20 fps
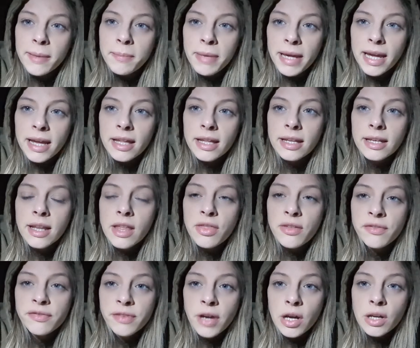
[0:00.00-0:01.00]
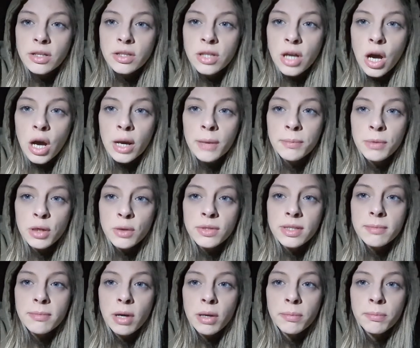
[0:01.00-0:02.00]
it being the first time
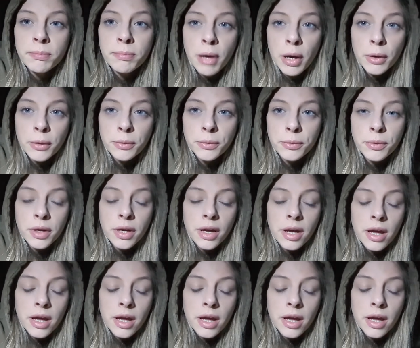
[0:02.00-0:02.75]
using my boat,